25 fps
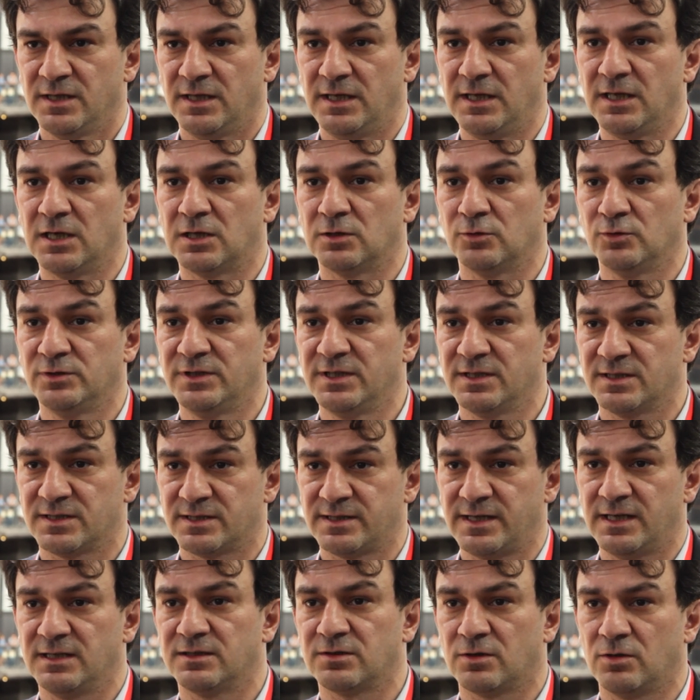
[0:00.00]
including
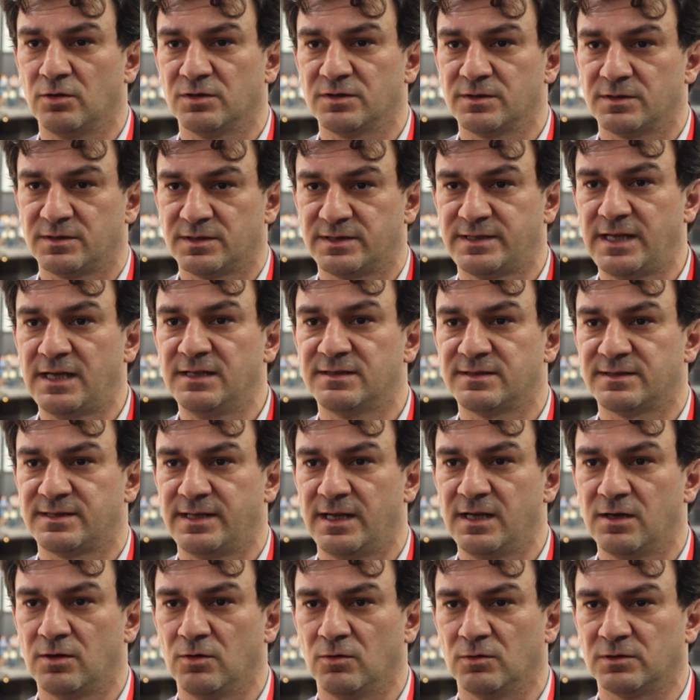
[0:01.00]
state
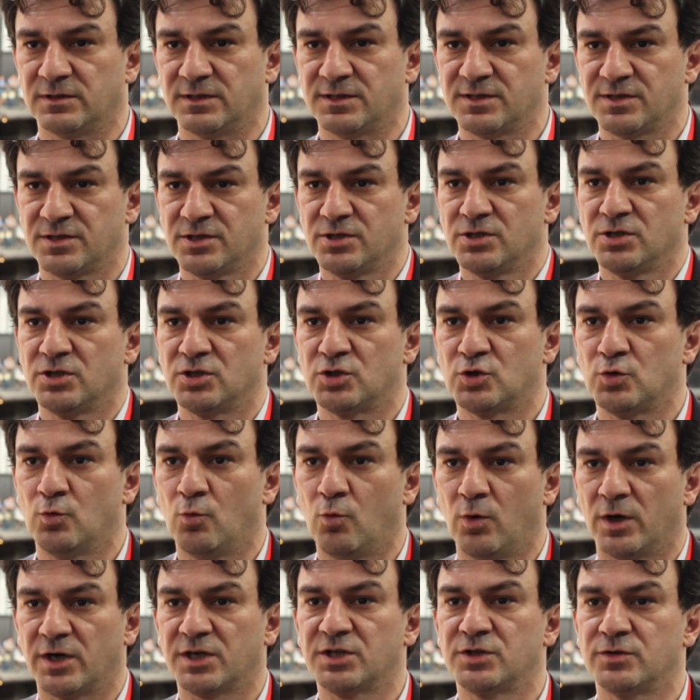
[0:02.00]
stakeholders, to
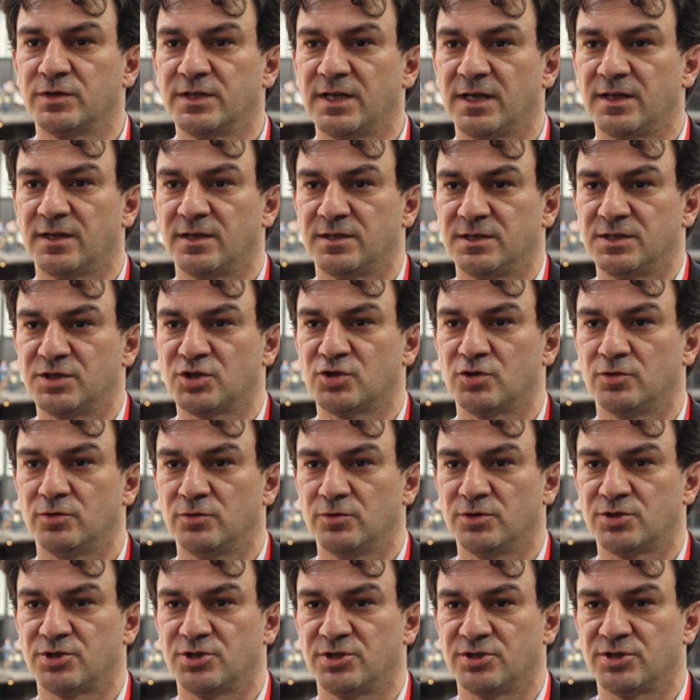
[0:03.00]
work together in
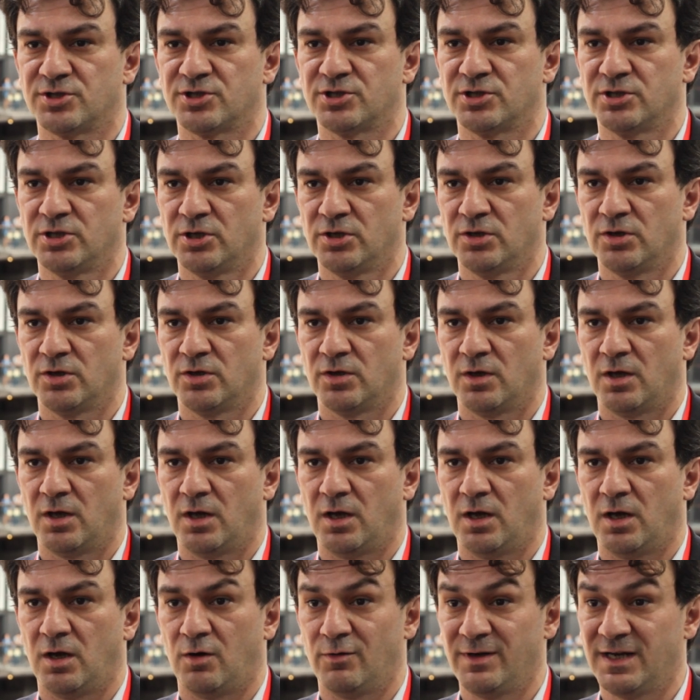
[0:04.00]
solutions
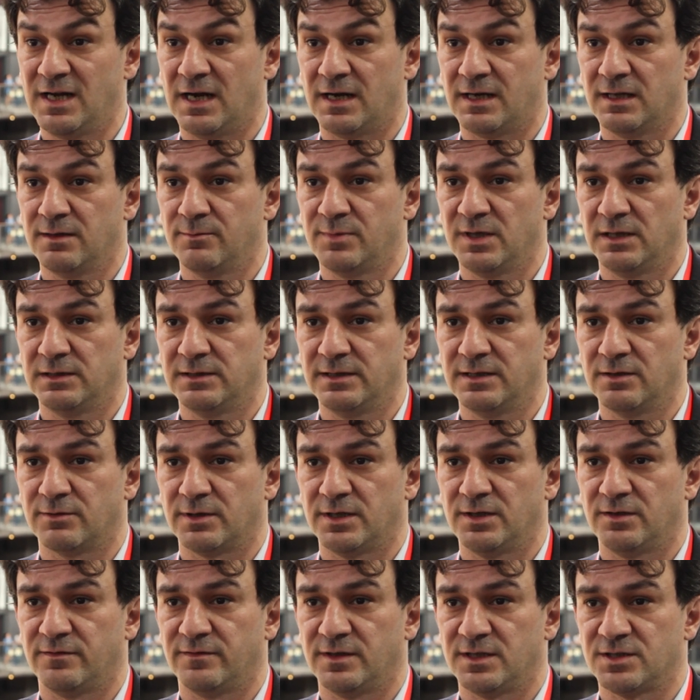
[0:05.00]
regarding building
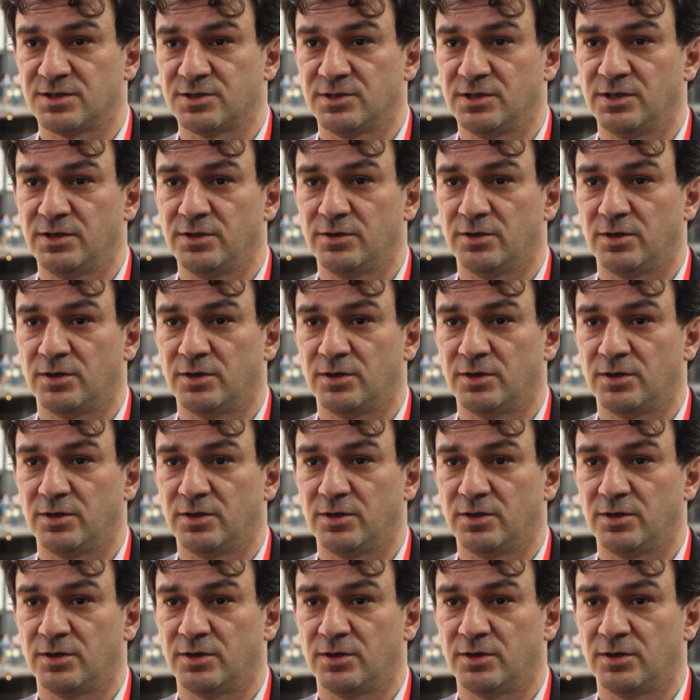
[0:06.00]
renovation in